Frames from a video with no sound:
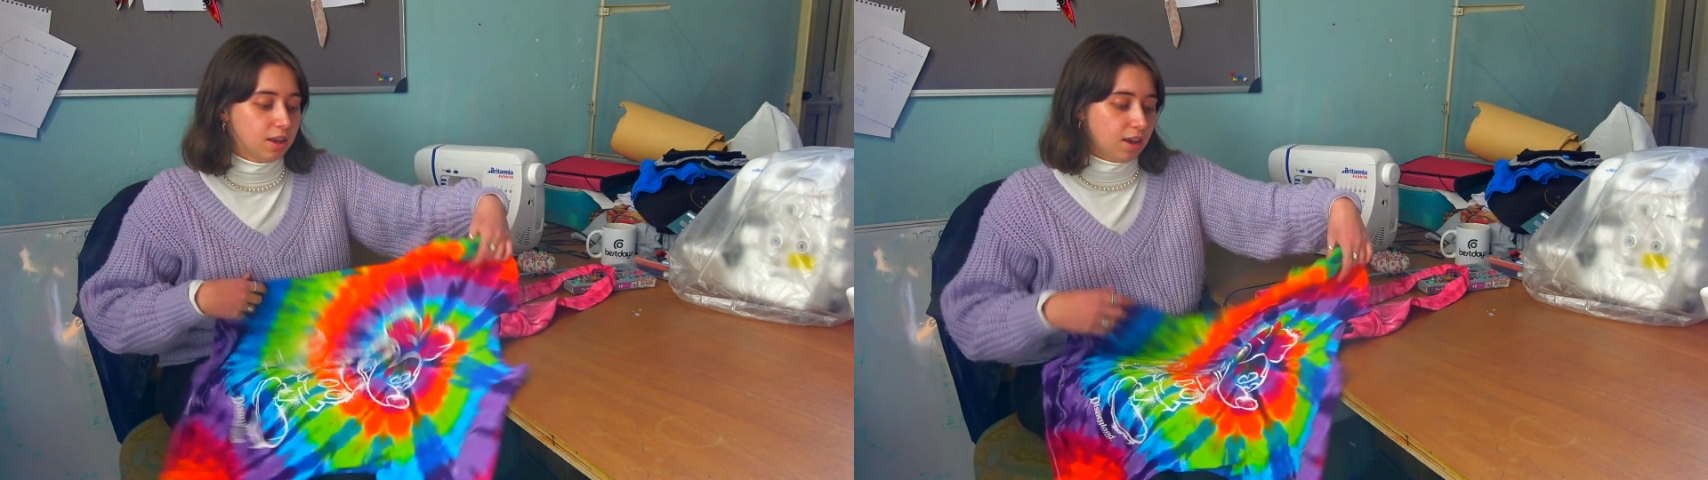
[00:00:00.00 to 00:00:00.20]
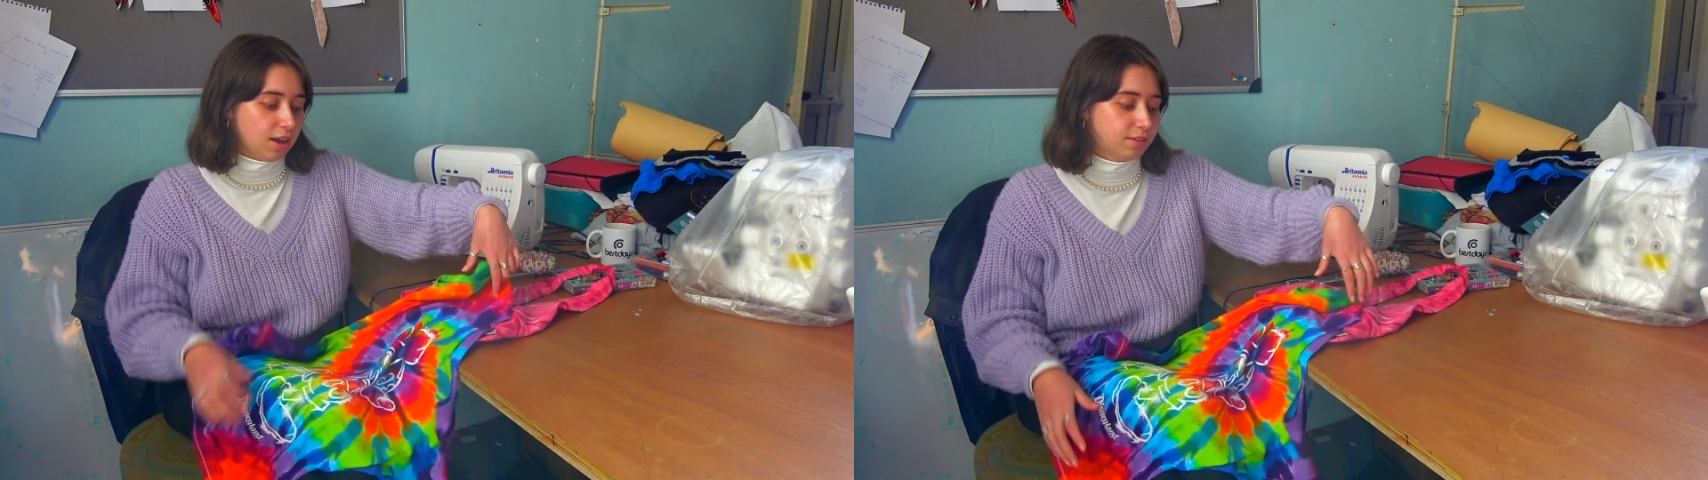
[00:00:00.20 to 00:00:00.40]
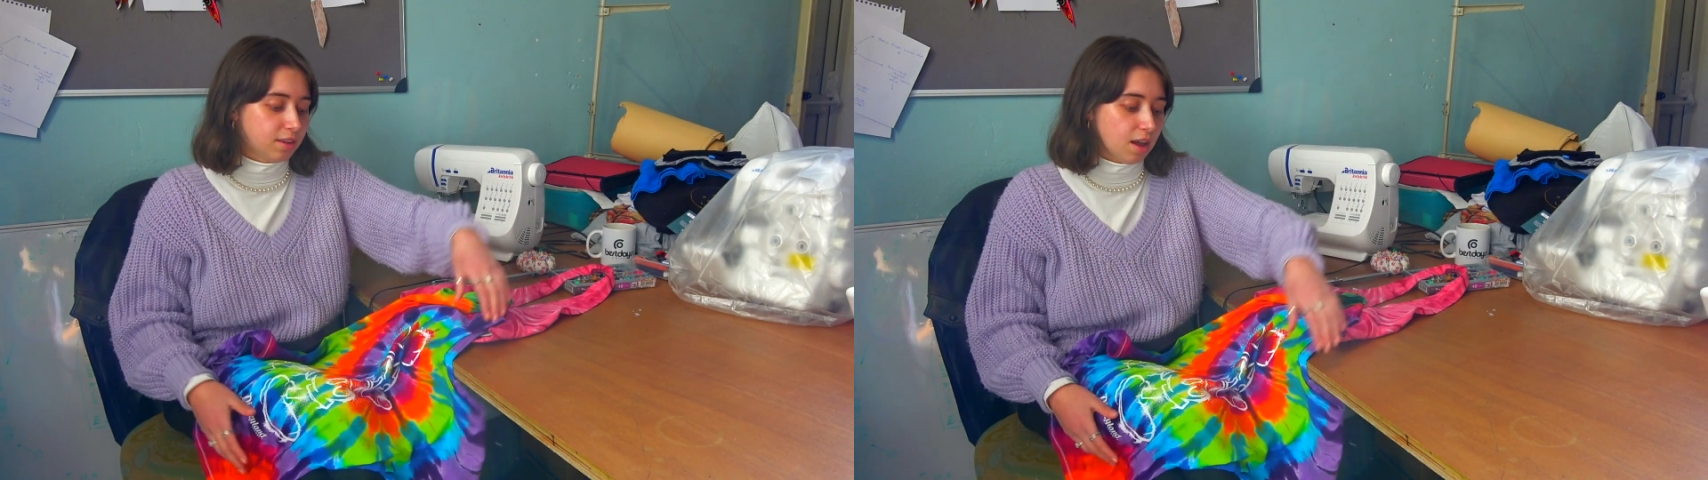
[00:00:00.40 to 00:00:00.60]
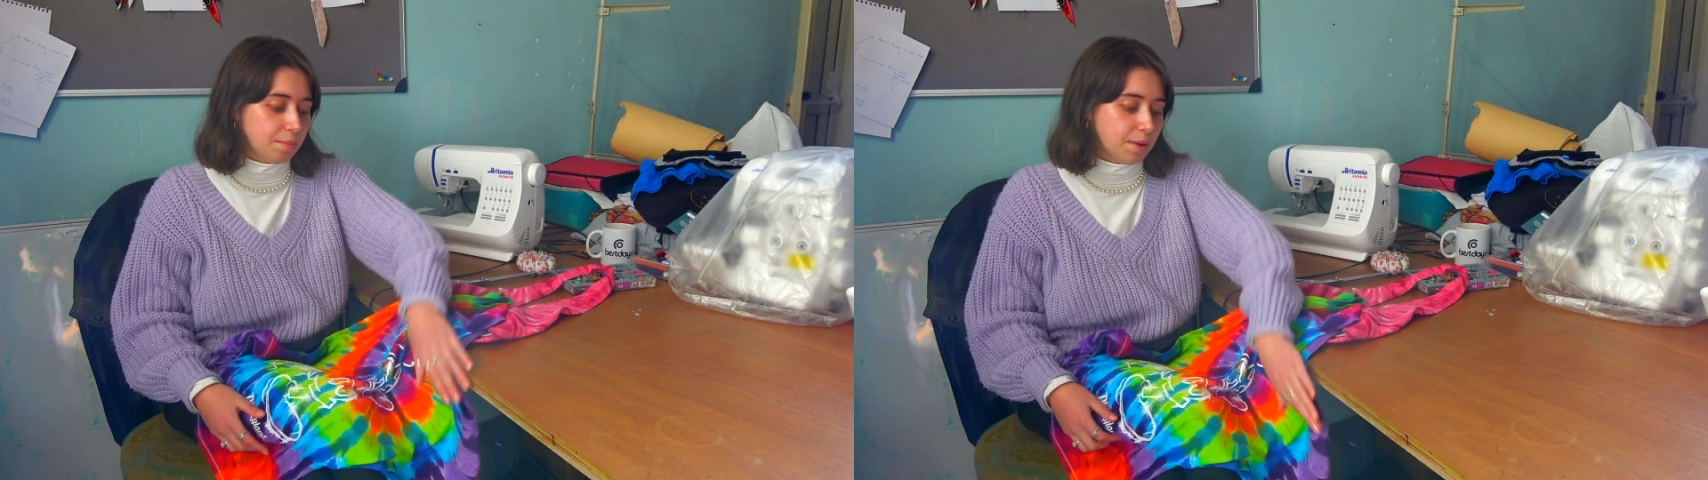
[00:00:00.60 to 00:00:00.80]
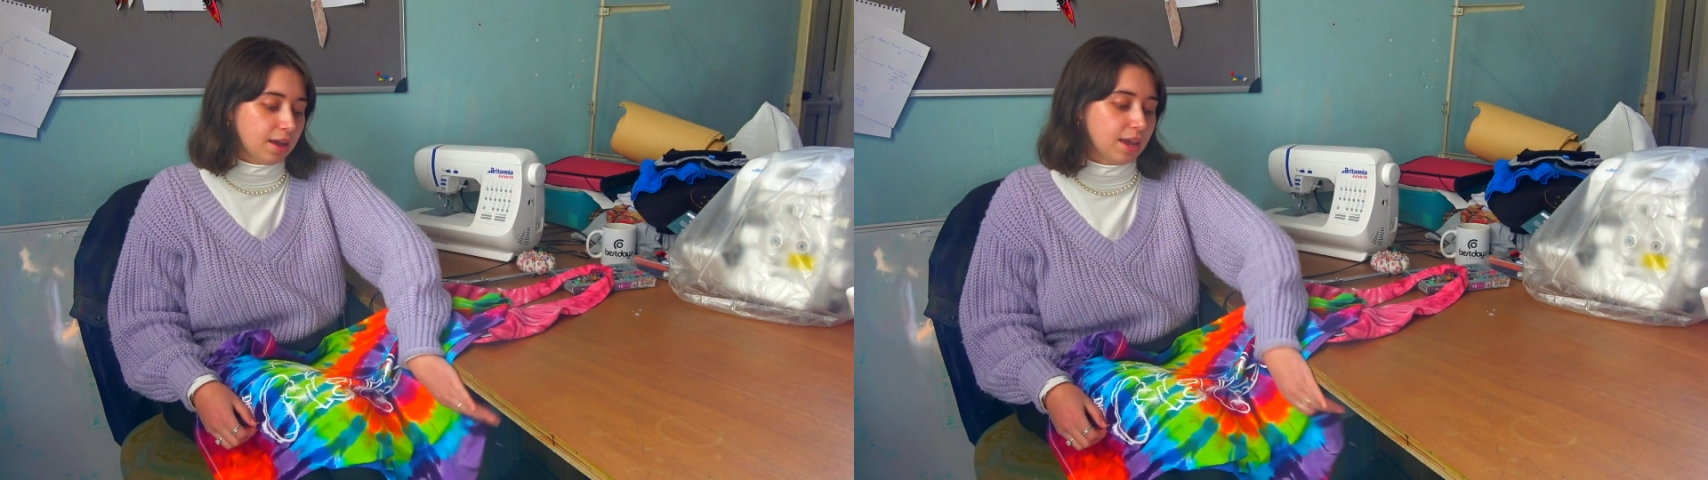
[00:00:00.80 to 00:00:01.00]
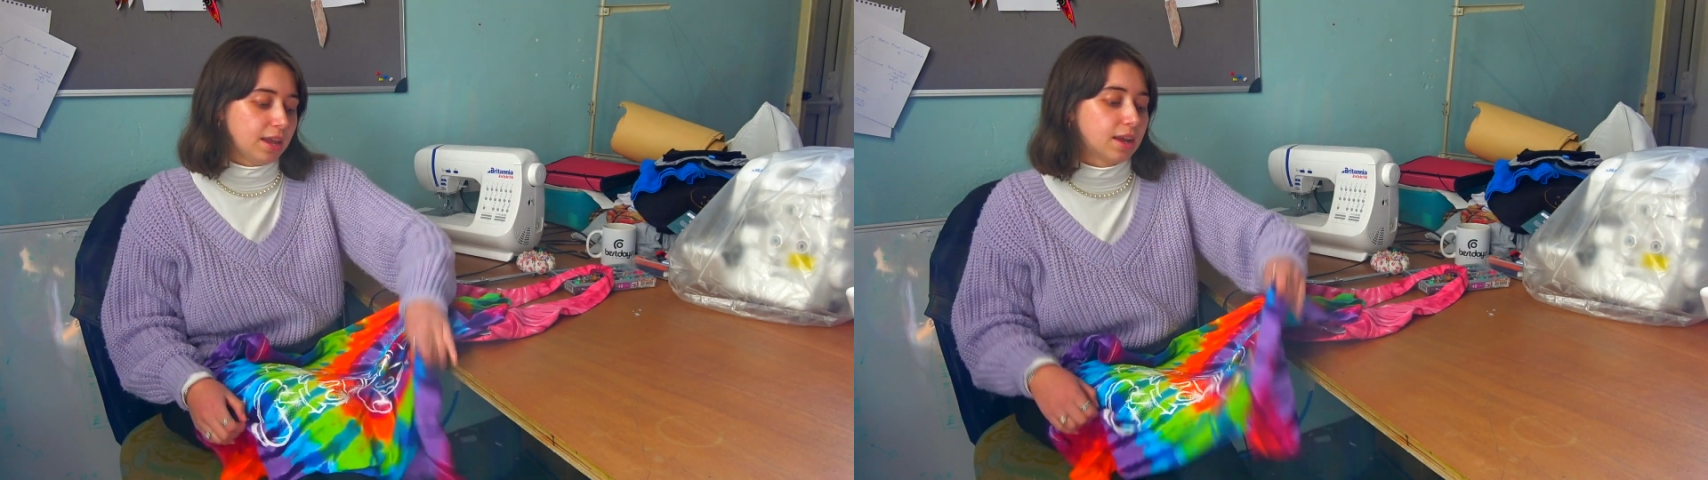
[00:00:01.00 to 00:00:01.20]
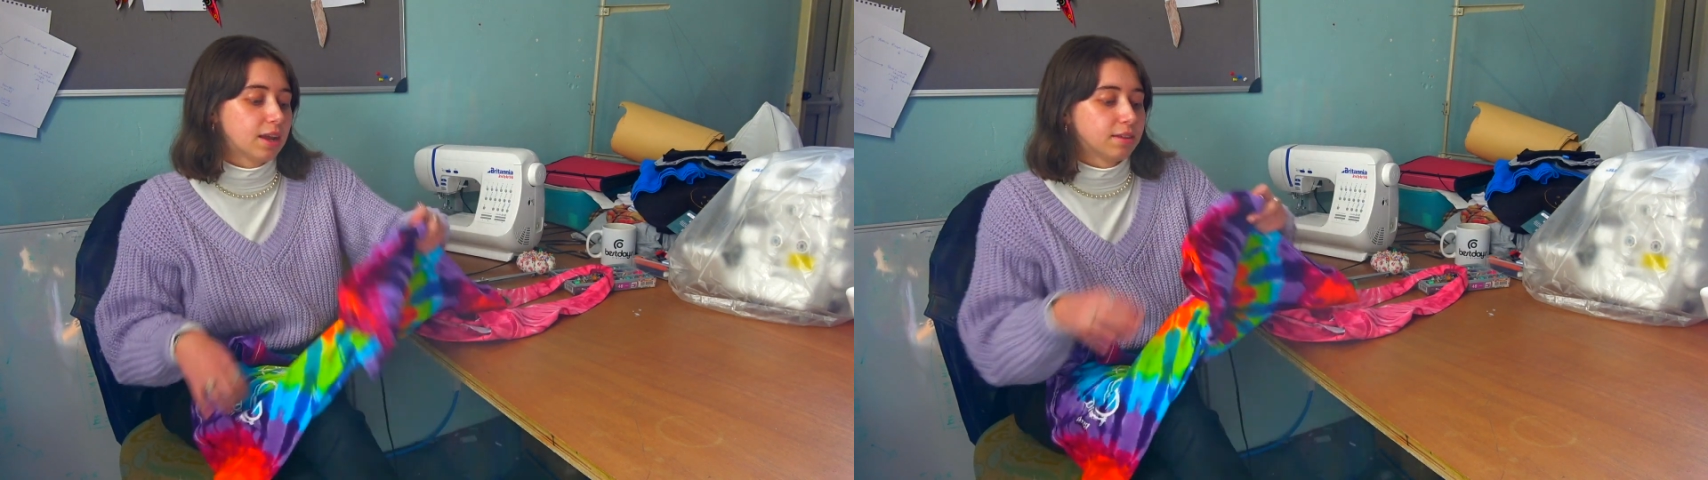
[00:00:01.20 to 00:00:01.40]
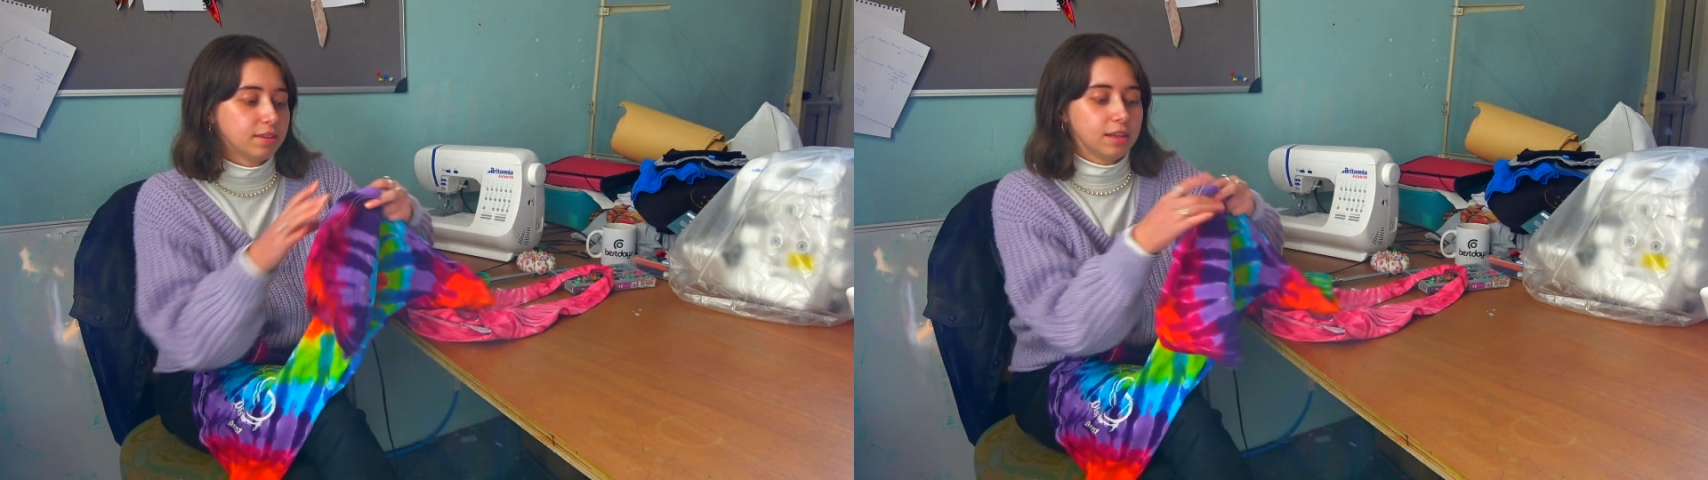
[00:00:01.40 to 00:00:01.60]
I start by
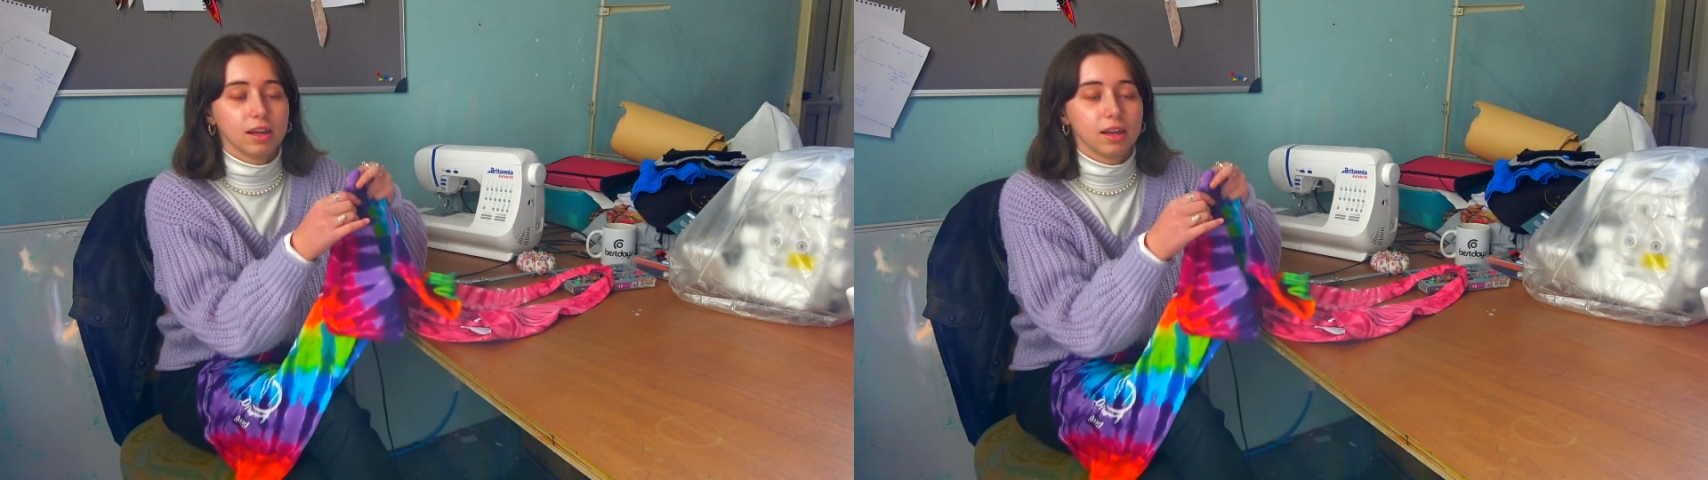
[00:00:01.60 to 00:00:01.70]
cutting